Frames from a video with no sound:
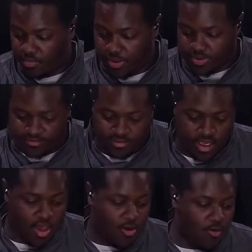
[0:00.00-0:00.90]
ways.
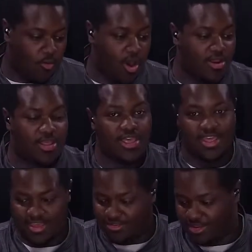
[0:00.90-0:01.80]
One
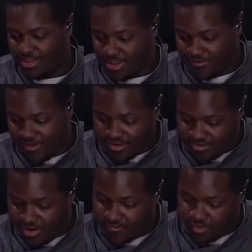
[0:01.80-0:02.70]
is in a
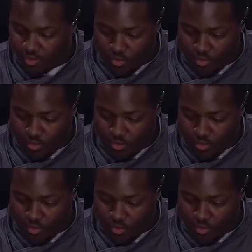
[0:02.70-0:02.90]
convection oven